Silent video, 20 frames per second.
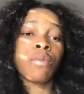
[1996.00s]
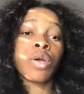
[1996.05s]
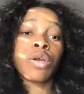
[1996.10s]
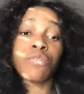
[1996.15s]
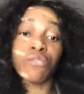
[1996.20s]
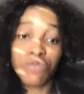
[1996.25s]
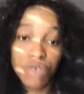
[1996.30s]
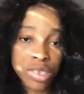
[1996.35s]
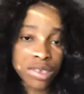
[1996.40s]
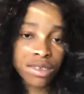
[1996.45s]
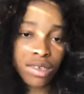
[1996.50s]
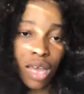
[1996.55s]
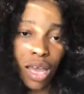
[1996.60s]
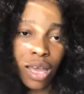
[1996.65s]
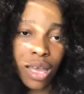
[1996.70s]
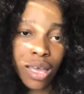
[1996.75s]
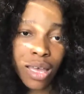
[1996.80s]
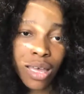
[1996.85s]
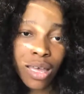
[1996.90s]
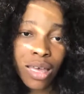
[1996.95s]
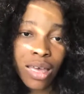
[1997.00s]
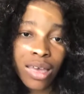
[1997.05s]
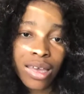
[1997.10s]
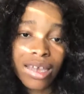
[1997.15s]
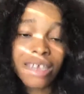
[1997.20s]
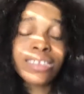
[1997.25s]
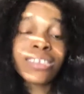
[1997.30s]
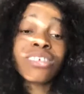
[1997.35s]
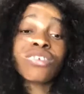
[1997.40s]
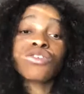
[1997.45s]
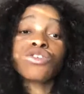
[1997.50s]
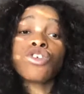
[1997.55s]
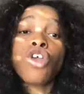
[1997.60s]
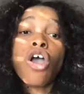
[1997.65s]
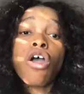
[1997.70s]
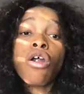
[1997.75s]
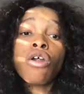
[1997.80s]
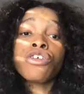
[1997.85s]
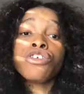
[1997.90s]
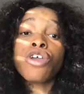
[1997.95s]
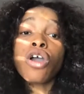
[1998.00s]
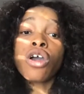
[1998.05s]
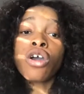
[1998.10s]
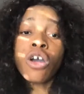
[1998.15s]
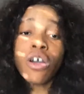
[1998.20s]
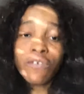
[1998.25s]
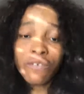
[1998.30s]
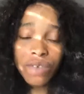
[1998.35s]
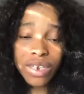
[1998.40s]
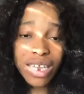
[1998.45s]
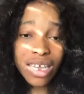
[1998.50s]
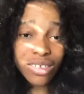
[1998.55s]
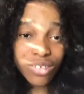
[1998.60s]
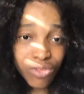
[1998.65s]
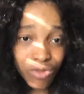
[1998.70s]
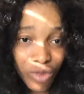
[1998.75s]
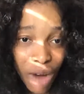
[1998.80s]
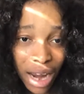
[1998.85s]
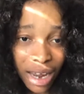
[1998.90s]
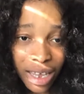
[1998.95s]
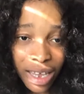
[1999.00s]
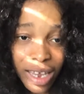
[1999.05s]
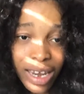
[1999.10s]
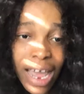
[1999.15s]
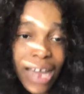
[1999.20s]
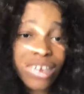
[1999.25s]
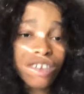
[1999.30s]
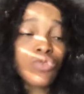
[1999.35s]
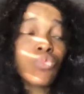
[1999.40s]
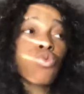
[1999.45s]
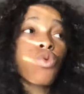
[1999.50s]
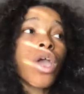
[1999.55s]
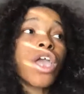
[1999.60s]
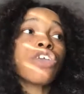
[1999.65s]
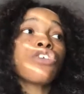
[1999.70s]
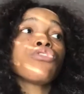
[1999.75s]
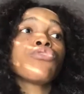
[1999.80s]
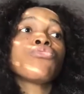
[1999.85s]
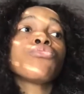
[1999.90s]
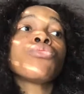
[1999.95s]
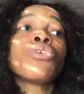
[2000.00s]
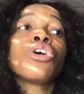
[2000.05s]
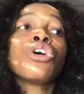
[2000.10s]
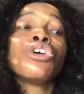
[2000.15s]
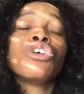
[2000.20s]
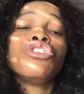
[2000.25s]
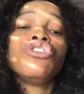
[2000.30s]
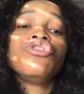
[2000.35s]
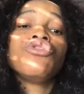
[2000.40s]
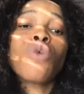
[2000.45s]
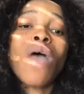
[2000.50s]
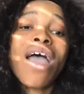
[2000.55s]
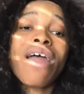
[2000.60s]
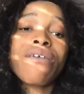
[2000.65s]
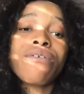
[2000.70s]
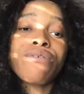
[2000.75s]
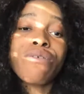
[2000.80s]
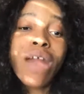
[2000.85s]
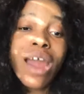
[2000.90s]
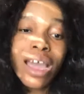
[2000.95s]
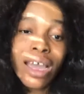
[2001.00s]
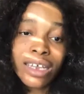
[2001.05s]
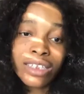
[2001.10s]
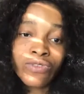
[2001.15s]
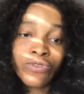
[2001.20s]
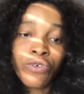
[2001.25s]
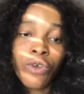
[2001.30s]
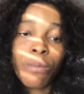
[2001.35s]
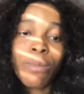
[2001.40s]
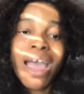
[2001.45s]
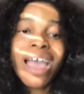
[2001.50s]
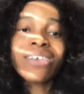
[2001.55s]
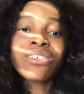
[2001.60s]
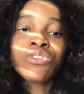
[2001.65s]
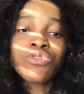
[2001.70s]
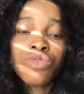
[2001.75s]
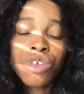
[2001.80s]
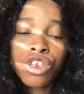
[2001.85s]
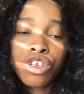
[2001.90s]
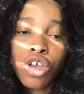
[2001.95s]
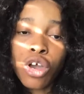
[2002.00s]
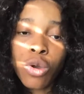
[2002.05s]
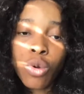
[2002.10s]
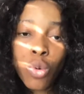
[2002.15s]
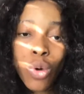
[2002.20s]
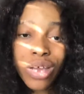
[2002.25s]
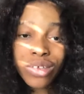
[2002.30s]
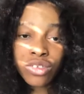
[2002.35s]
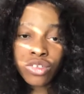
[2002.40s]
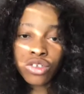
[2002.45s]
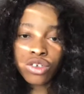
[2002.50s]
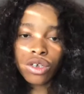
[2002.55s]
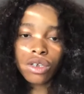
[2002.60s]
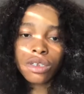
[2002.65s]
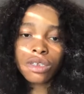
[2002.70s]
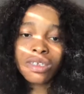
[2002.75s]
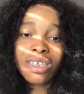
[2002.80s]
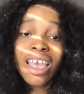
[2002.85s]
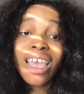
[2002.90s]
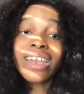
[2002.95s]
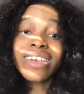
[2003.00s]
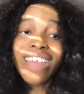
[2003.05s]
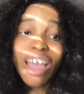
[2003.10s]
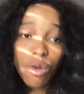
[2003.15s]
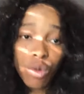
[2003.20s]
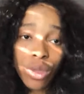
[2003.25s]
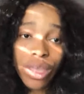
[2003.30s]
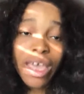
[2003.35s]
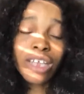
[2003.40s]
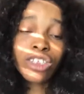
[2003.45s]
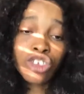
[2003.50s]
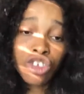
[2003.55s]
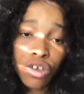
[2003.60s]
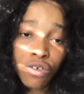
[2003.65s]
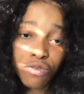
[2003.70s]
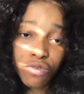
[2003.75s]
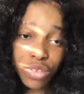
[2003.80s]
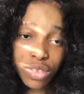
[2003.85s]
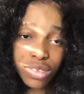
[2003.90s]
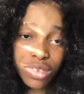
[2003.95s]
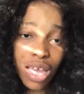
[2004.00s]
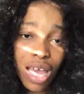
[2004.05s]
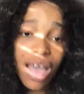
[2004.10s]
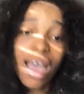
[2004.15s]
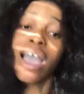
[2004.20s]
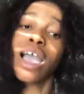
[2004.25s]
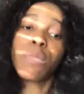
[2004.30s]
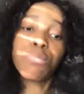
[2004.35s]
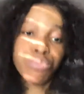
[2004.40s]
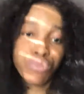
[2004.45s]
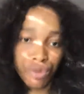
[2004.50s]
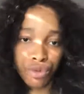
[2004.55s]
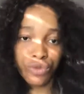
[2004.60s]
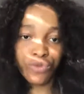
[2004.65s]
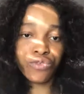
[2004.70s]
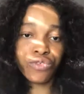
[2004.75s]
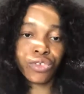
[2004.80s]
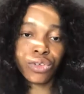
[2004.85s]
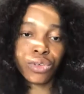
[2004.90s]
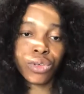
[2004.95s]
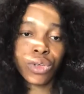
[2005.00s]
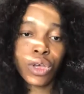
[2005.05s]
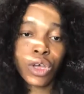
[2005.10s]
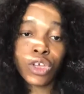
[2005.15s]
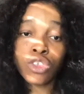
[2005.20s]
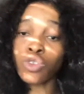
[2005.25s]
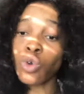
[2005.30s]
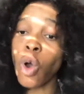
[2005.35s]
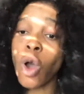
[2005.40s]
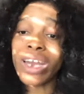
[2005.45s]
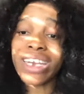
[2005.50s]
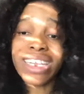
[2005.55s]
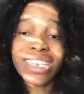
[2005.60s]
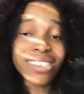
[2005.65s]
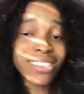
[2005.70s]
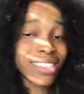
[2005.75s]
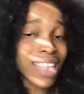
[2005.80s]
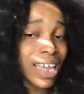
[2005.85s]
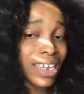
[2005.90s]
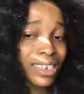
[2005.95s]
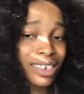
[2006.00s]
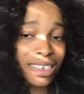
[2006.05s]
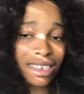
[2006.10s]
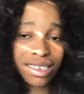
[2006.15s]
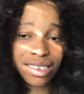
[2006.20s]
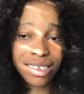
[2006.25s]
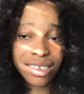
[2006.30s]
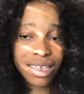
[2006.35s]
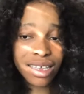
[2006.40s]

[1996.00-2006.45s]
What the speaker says: visa. It is your confidence ranking and the way you are ranked from answering your questions that will get your visa approved. So understand it.